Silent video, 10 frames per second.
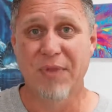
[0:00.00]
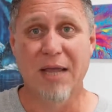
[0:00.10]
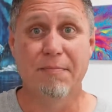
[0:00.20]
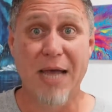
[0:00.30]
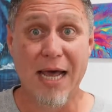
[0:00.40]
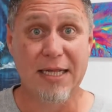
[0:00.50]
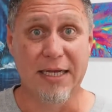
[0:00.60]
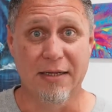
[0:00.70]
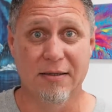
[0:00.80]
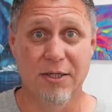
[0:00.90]

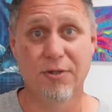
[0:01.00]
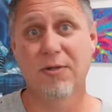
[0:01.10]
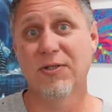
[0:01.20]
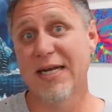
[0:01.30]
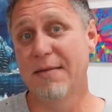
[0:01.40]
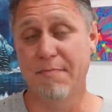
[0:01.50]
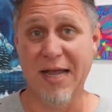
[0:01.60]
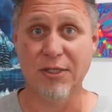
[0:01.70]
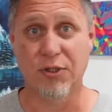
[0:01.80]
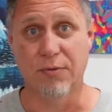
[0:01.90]
Palette. You notice I didn't
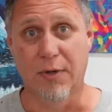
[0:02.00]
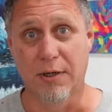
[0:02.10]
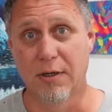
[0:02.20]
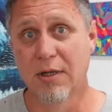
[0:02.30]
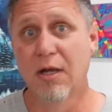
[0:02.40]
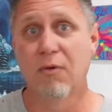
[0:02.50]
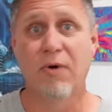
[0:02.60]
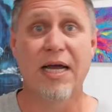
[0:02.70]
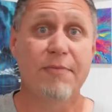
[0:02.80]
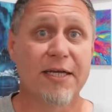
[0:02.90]
mention one.
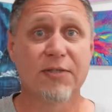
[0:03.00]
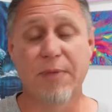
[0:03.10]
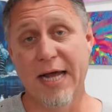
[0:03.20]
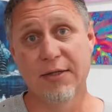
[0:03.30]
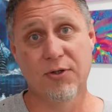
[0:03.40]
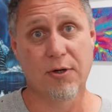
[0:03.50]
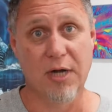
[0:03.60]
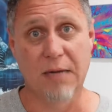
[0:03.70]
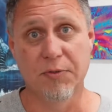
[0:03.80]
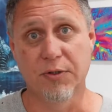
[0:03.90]
Why? Because palettes are
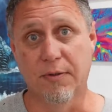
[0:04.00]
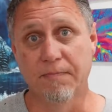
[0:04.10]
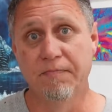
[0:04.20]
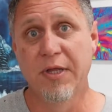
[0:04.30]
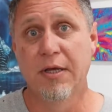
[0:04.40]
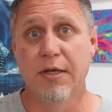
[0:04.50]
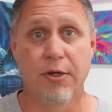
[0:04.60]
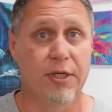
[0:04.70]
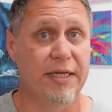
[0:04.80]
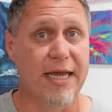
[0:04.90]
optional. You
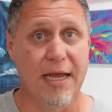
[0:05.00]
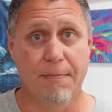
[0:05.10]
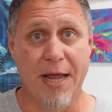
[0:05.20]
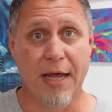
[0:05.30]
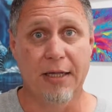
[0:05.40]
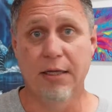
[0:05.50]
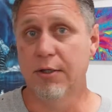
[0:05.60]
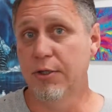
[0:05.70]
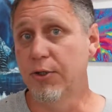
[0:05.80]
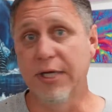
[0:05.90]
can get a palette,
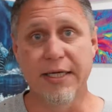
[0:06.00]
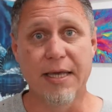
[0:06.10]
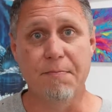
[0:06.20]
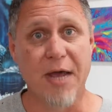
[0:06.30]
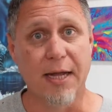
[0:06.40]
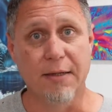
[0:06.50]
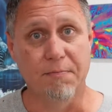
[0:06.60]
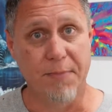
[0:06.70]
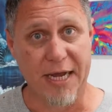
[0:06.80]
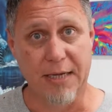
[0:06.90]
you can get palette
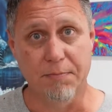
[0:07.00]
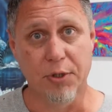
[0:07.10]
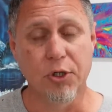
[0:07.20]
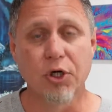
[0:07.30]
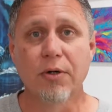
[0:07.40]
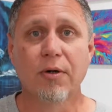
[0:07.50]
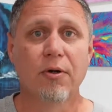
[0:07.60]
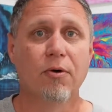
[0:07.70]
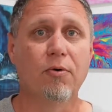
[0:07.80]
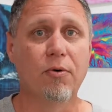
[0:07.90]
paper,
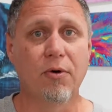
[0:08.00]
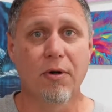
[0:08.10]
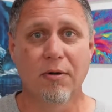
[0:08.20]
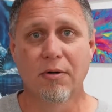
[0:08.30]
or